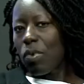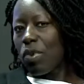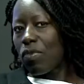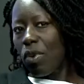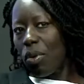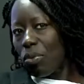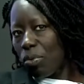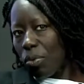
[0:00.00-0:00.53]

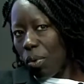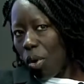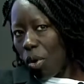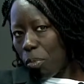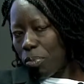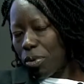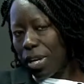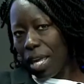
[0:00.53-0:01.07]
We've gone through a
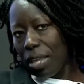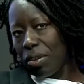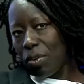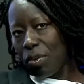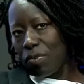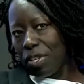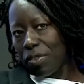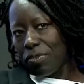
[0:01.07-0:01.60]
whole
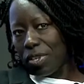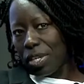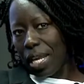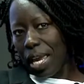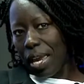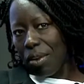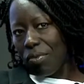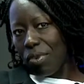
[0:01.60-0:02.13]
plethora of
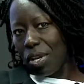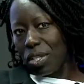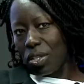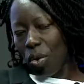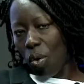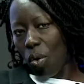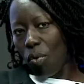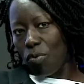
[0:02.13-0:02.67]
different
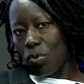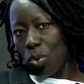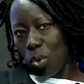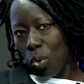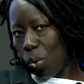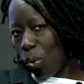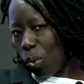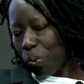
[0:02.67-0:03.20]
areas of
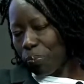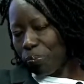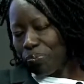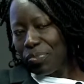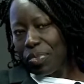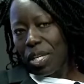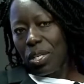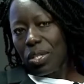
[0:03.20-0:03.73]
law.
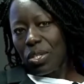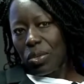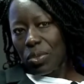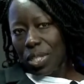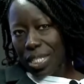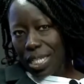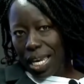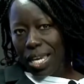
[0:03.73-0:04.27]
So
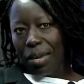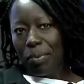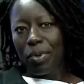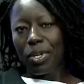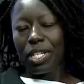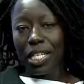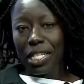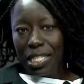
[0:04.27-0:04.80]
today
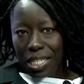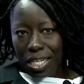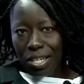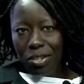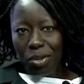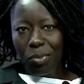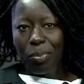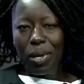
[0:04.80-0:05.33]
I'm going to
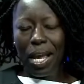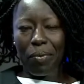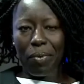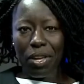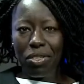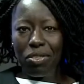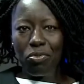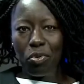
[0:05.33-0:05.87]
continue
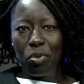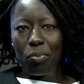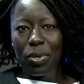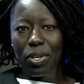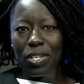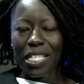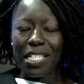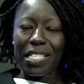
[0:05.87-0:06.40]
ploughing through,
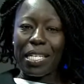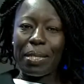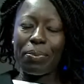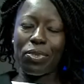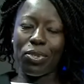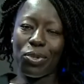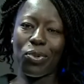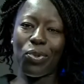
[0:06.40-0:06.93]
because it
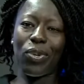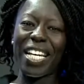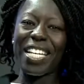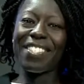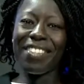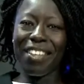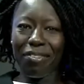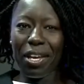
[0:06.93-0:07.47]
seems the law
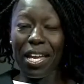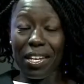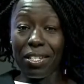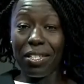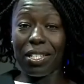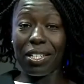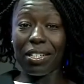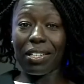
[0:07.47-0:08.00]
is never
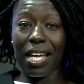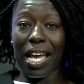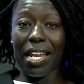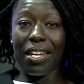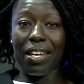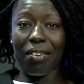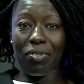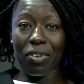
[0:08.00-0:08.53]
ending
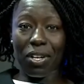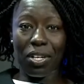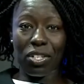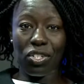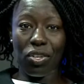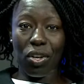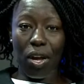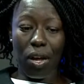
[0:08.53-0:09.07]
and never
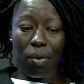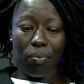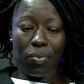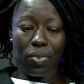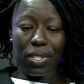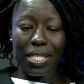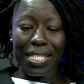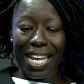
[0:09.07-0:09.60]

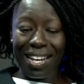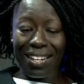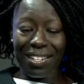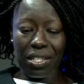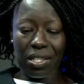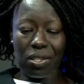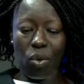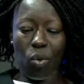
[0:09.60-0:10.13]

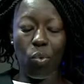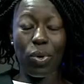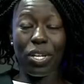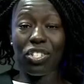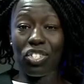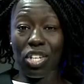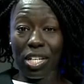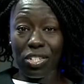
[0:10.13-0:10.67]
stagnant,
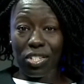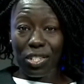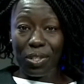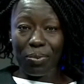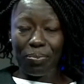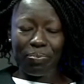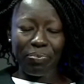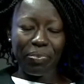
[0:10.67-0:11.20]
always
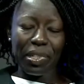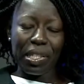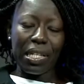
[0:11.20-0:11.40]
changes.